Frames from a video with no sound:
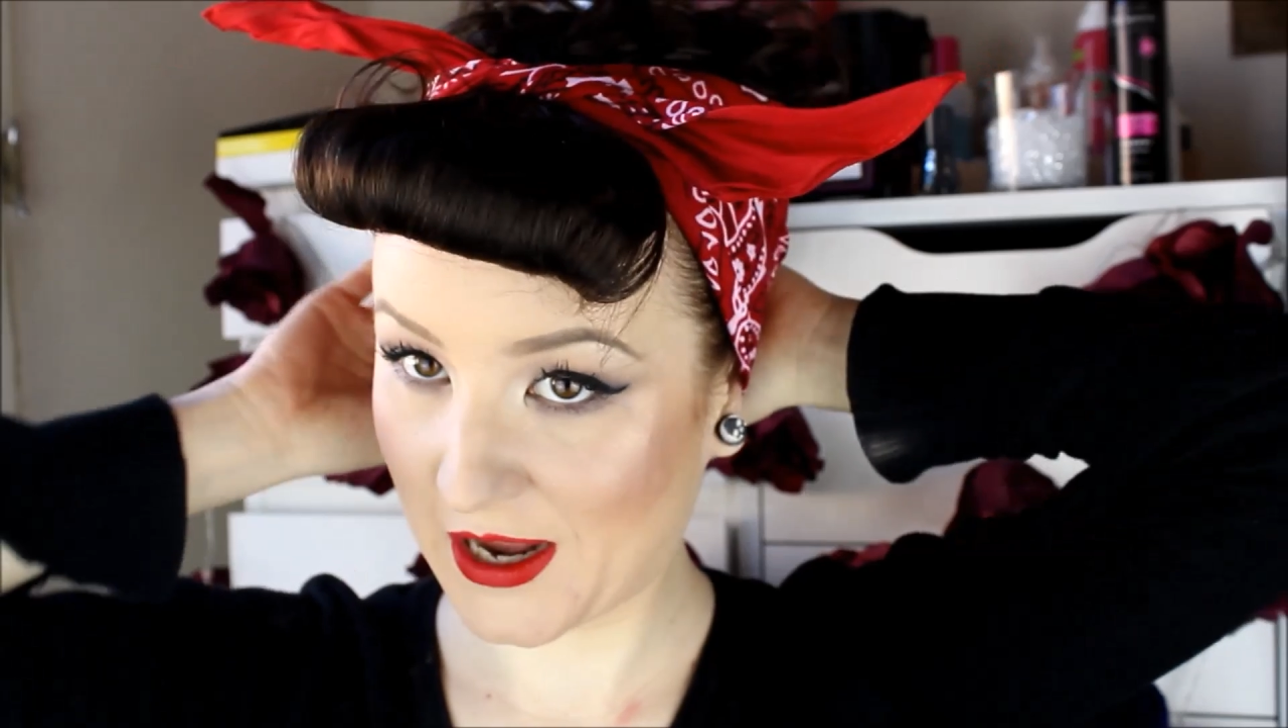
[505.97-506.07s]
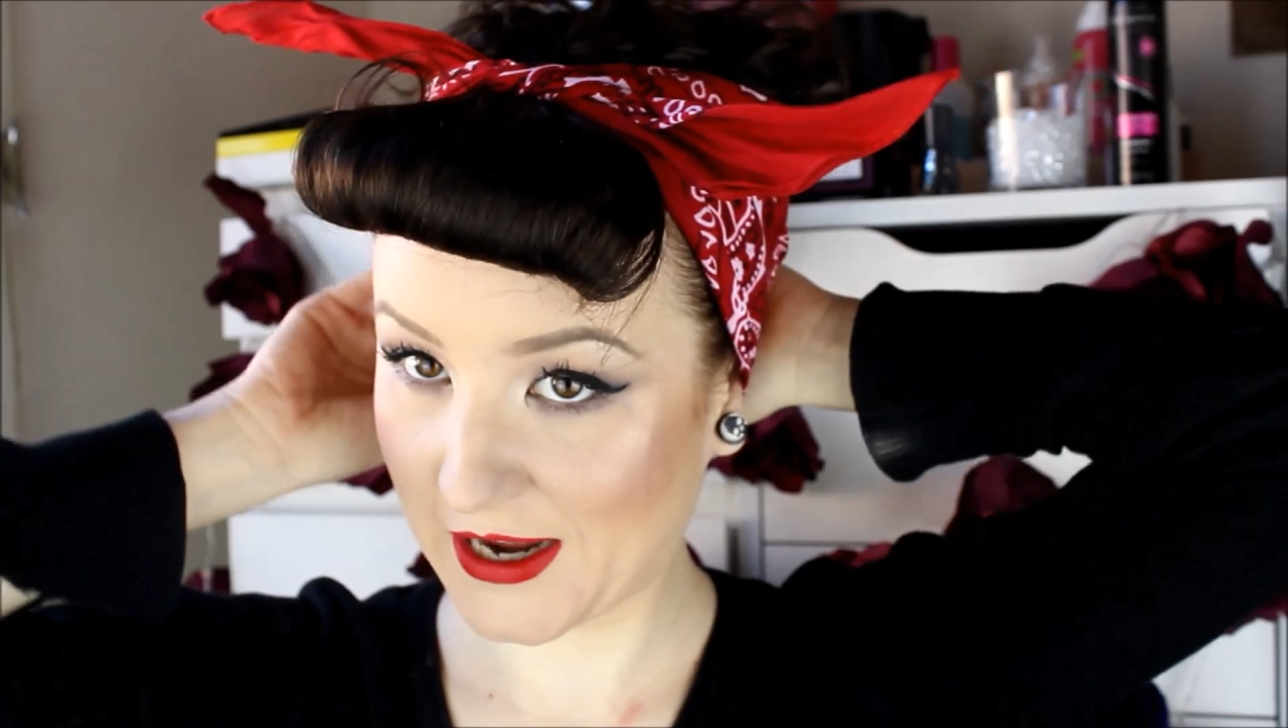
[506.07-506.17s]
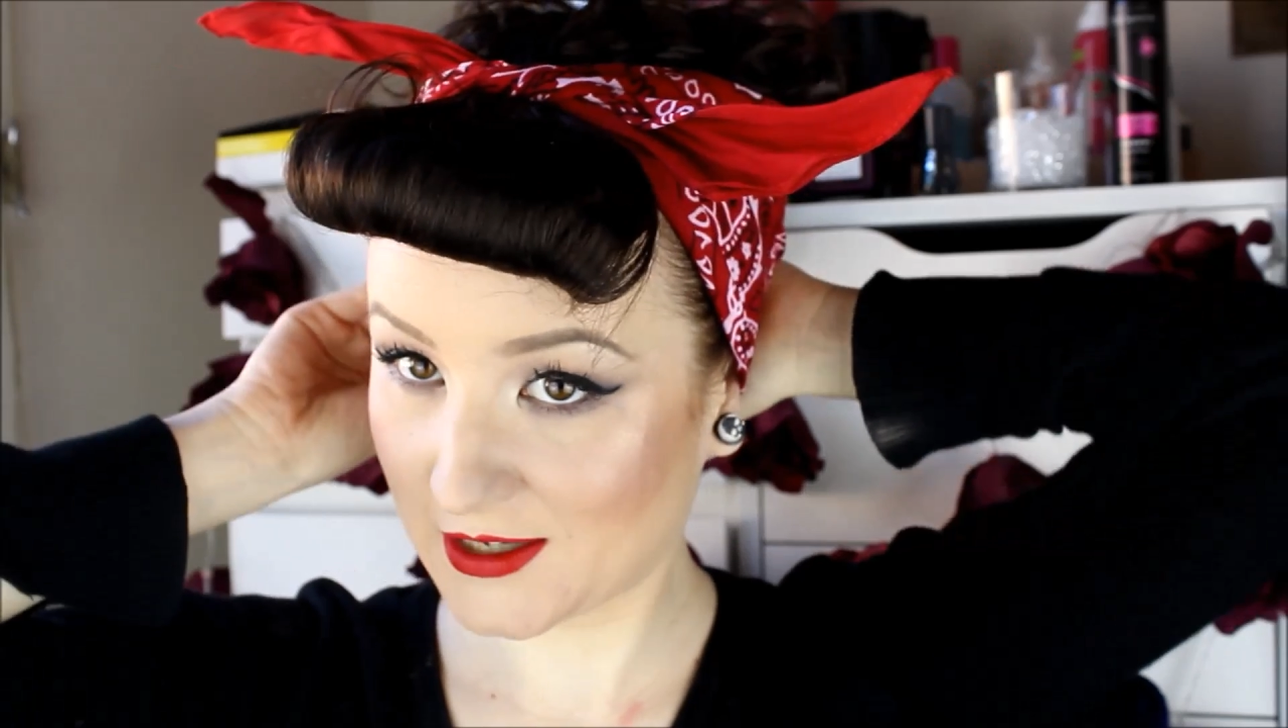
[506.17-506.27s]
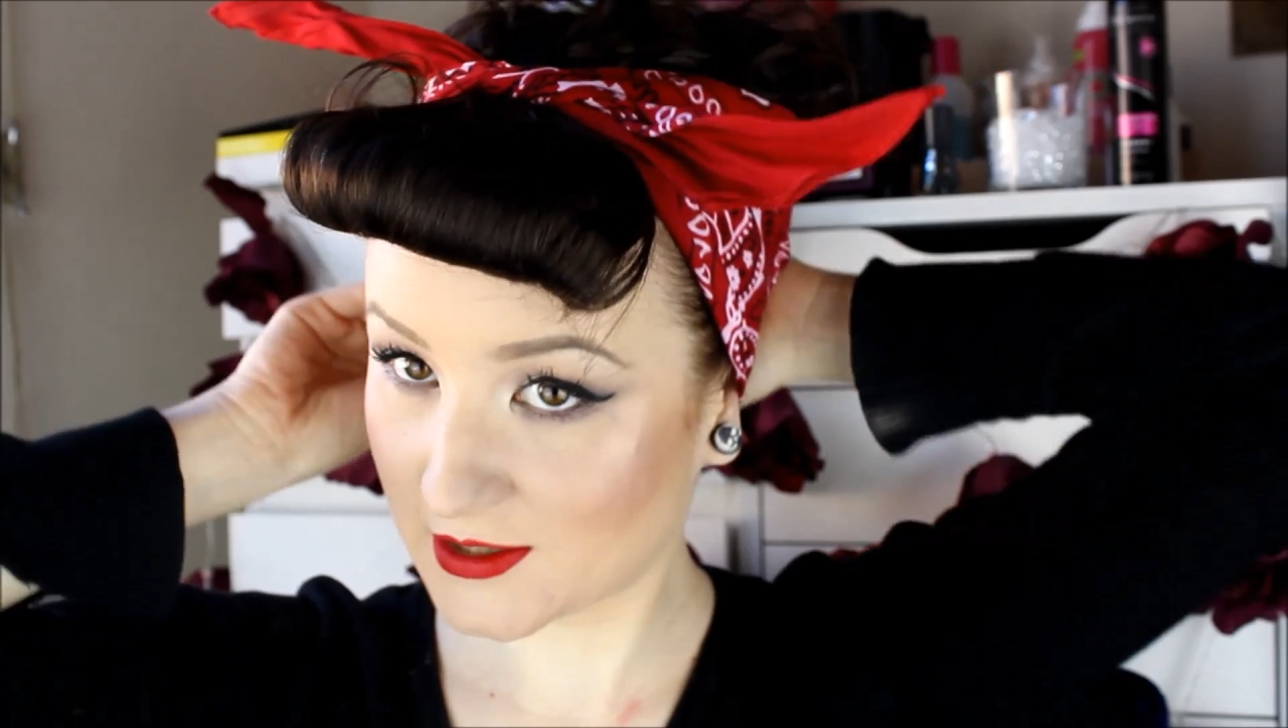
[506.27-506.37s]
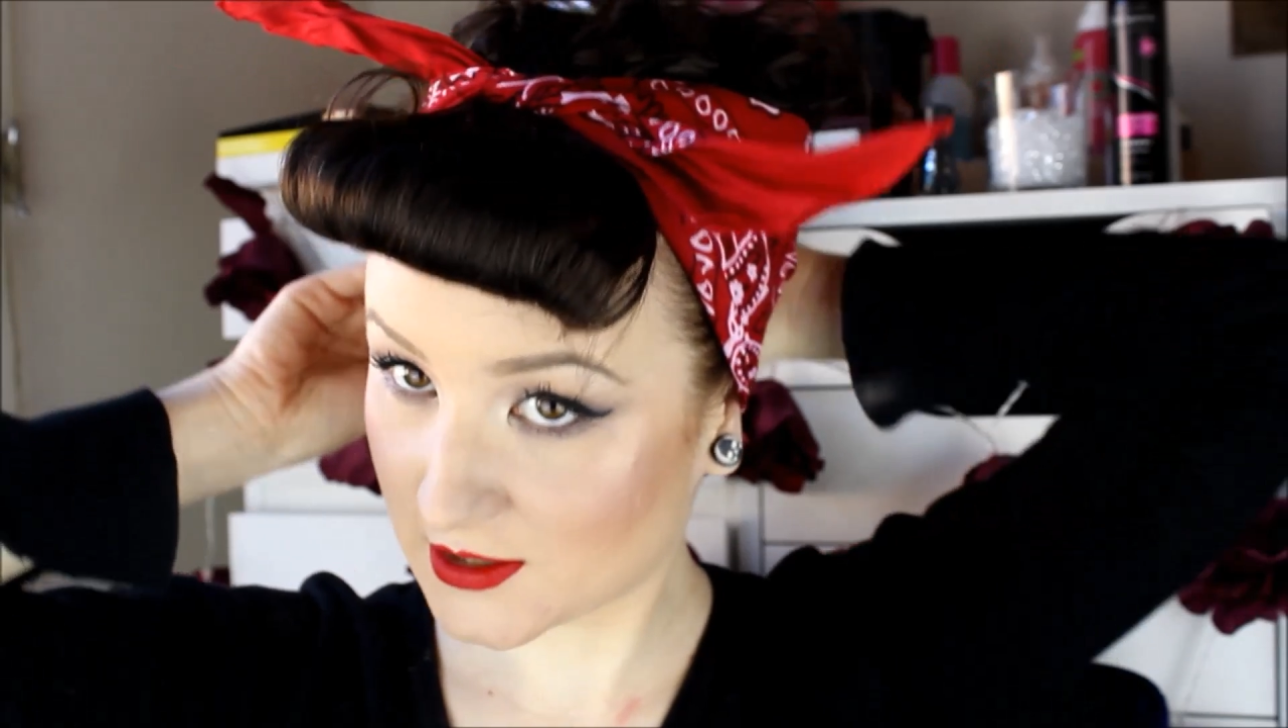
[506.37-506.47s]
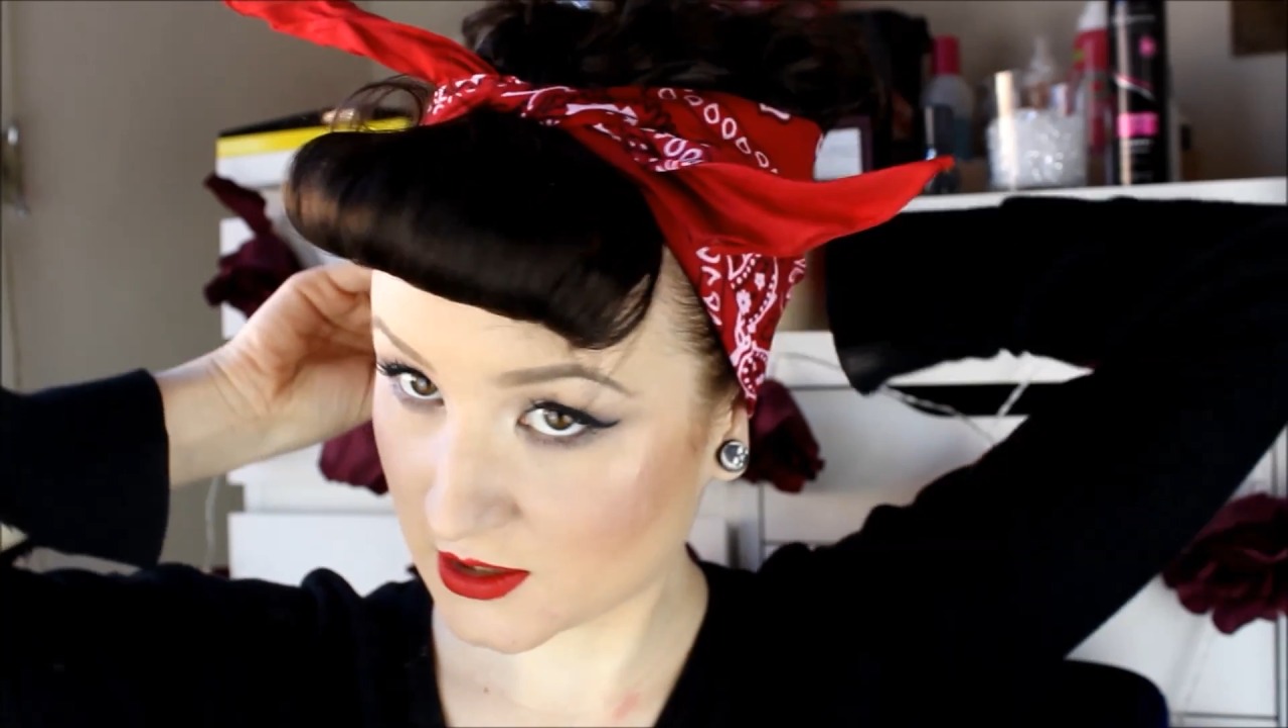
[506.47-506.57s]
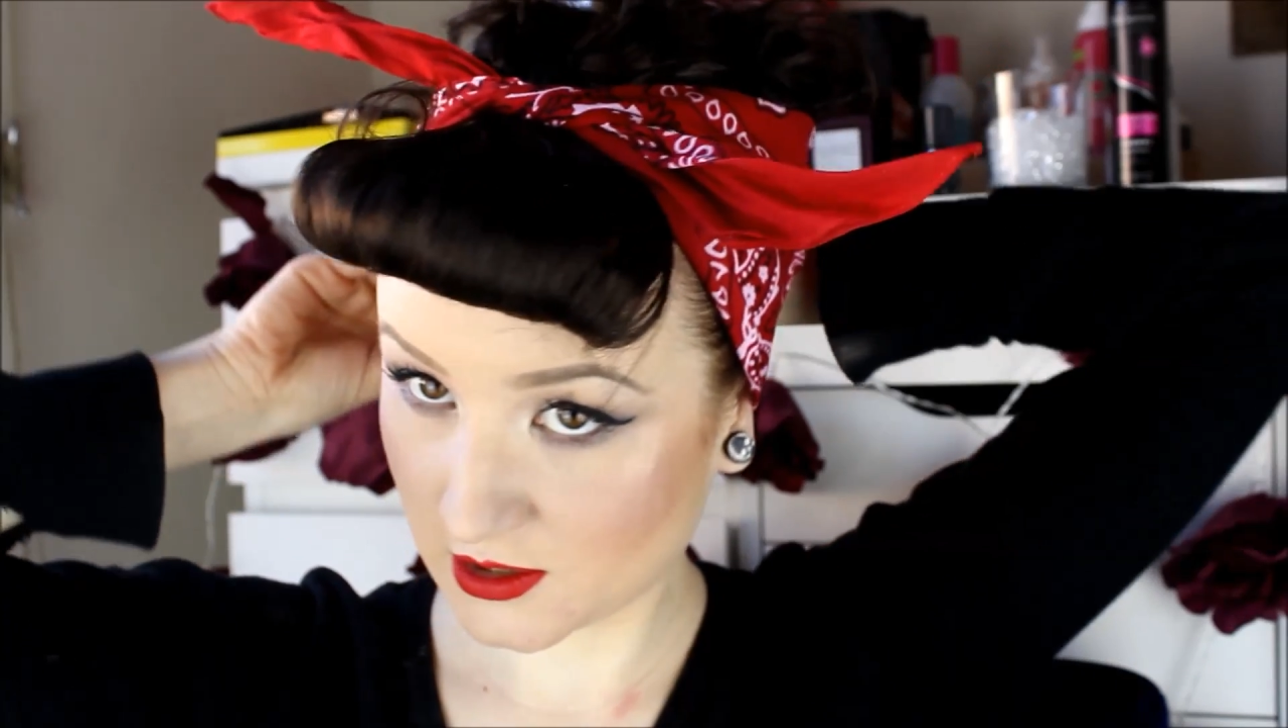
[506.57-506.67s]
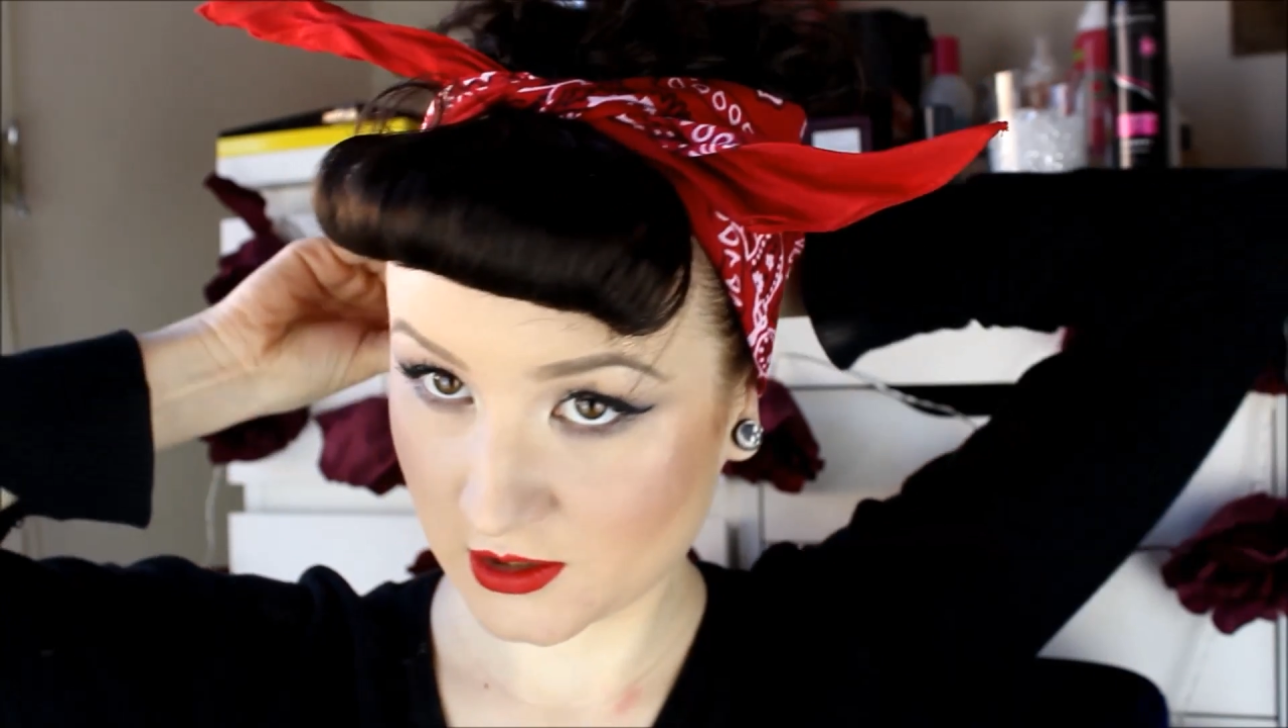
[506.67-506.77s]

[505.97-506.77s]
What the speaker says: place.